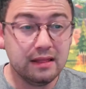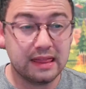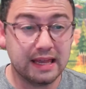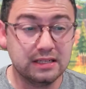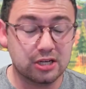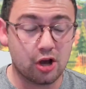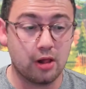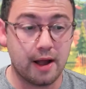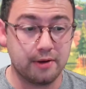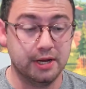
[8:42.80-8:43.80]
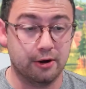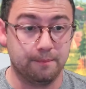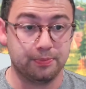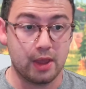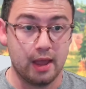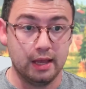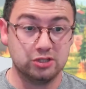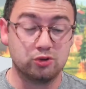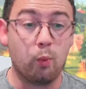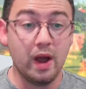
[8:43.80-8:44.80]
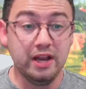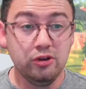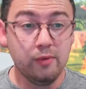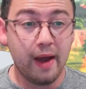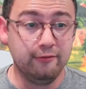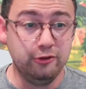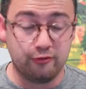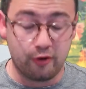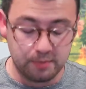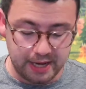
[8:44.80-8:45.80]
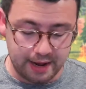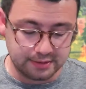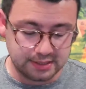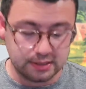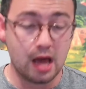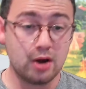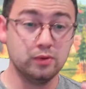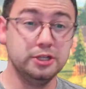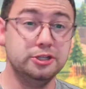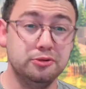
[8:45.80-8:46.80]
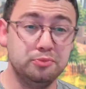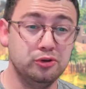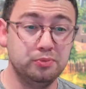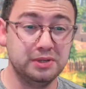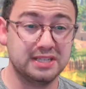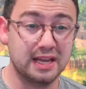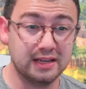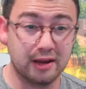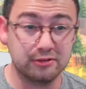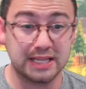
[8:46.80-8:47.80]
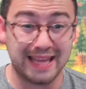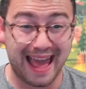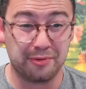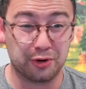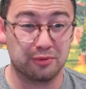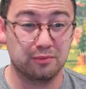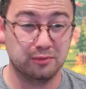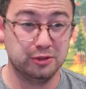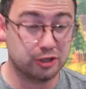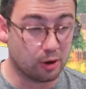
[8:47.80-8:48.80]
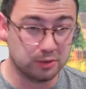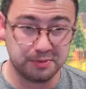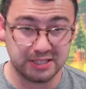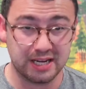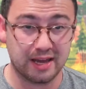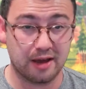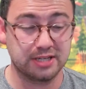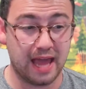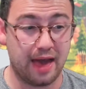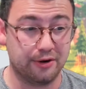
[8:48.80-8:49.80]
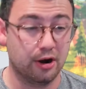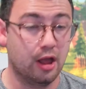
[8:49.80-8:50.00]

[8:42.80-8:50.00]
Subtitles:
thing to call out here is when you have your farm accounts, not only should you be sending out to gather, you should always be sending out to gather,